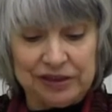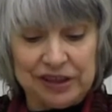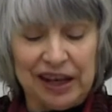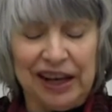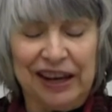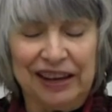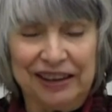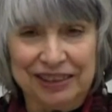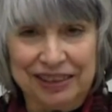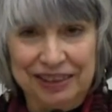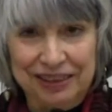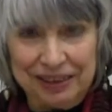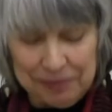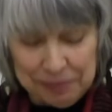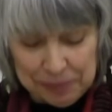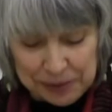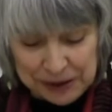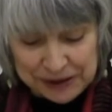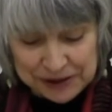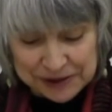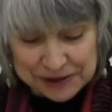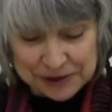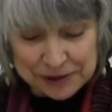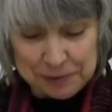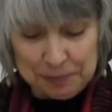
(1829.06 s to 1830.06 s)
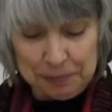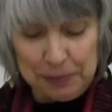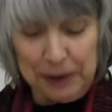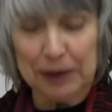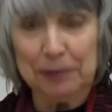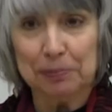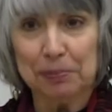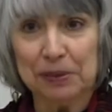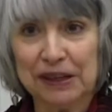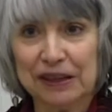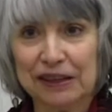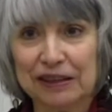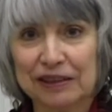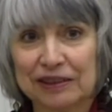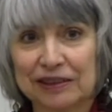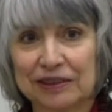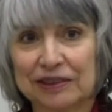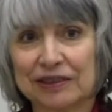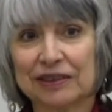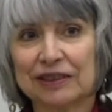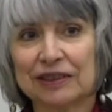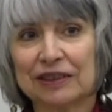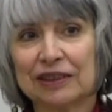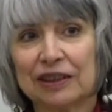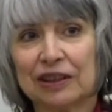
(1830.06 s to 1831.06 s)
death, piece by
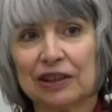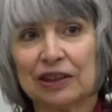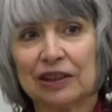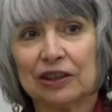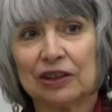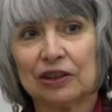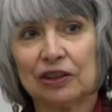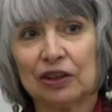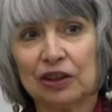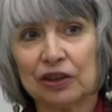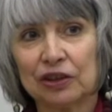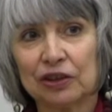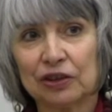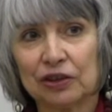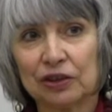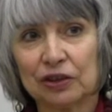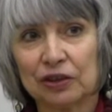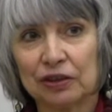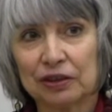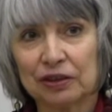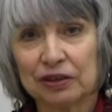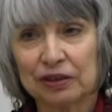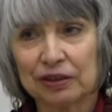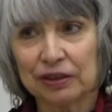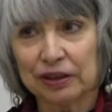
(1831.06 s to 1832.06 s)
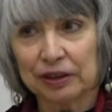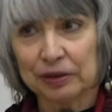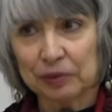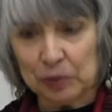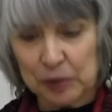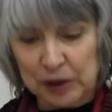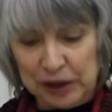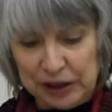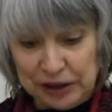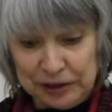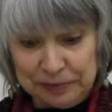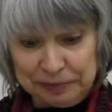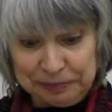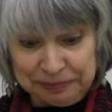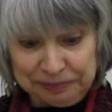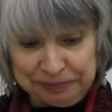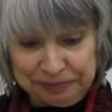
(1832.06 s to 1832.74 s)
piece, longer than we.